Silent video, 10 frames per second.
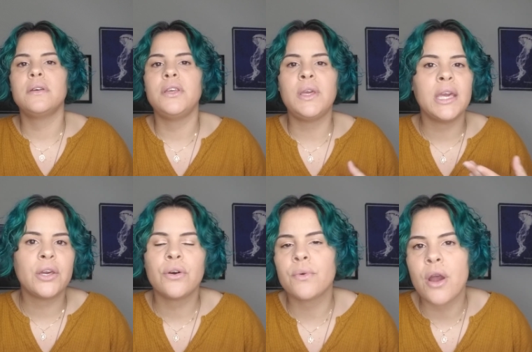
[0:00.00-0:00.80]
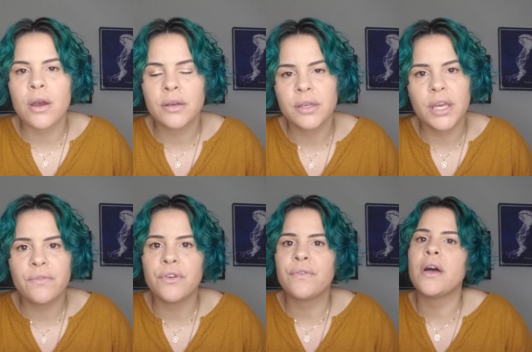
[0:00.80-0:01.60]
You can't go wrong if
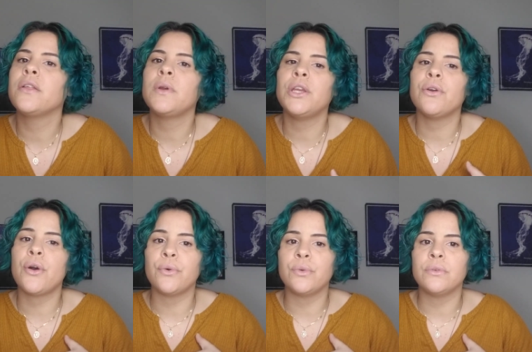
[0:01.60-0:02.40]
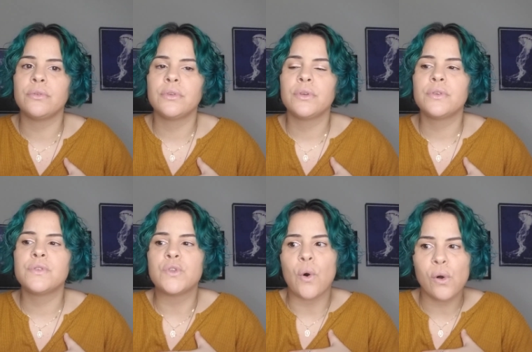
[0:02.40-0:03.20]
you're following your own
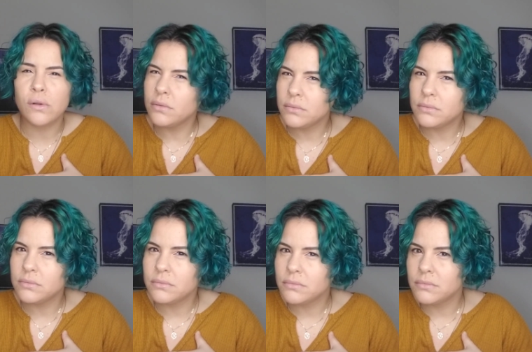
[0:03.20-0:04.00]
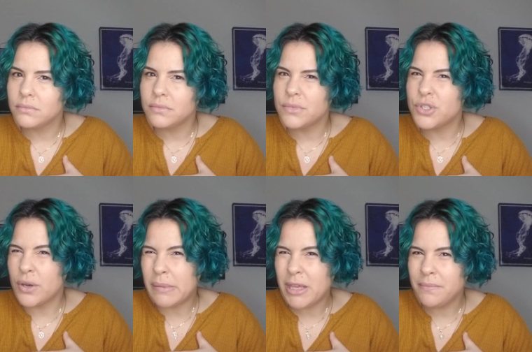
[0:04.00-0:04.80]
soul. Do you
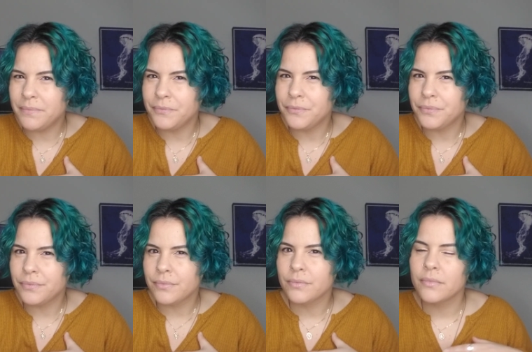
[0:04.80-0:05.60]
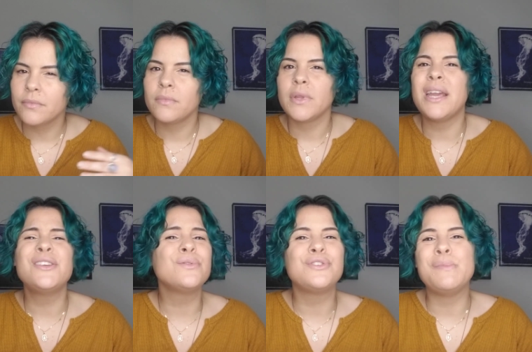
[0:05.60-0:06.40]
know what I mean? And
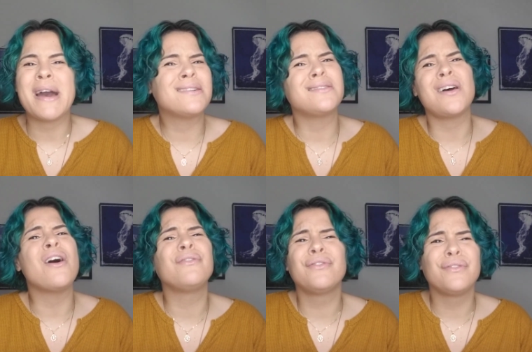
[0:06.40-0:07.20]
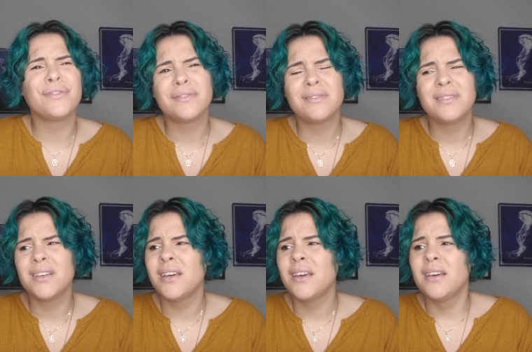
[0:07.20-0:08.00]
don't do bad stuff.
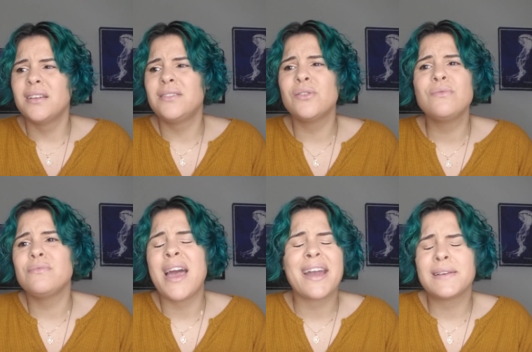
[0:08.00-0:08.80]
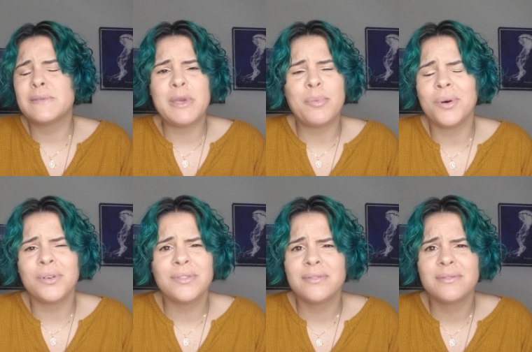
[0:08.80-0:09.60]
Don't hex
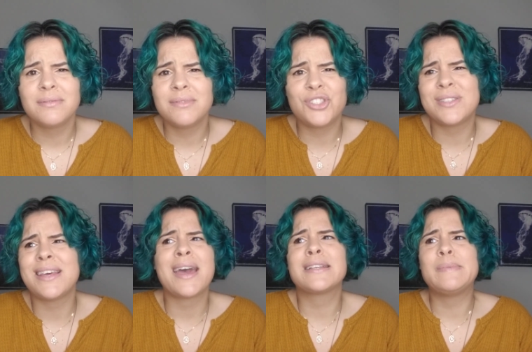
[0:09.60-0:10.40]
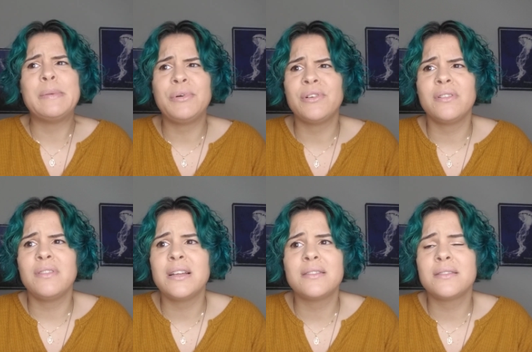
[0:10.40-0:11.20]
people just to hex people.
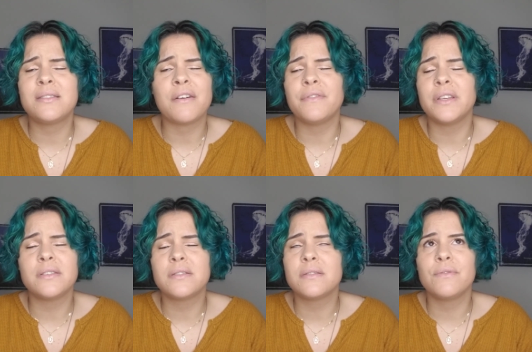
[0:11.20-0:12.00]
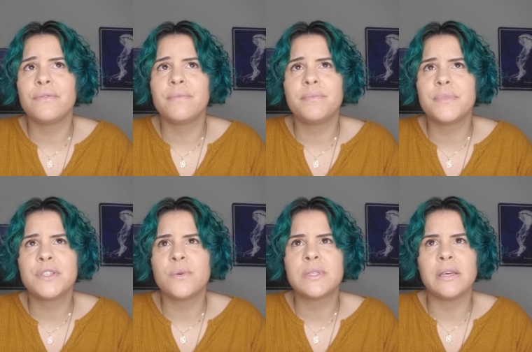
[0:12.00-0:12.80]
That stuff is
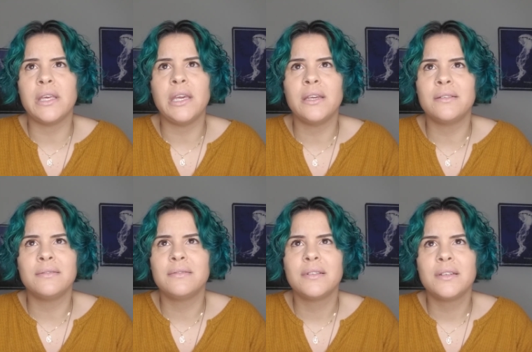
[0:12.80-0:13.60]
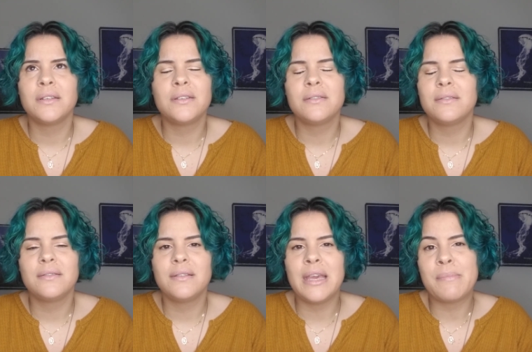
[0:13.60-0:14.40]
so silly and,
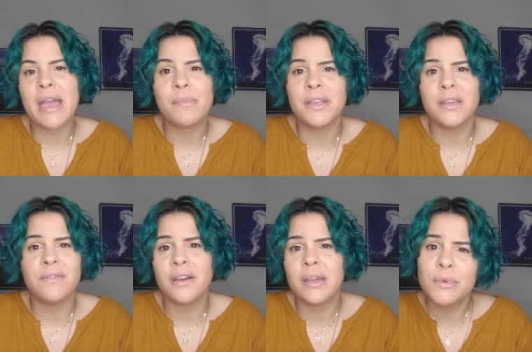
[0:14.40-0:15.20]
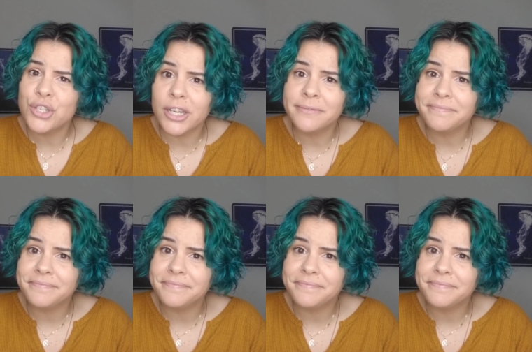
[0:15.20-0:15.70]
in my opinion, very immature.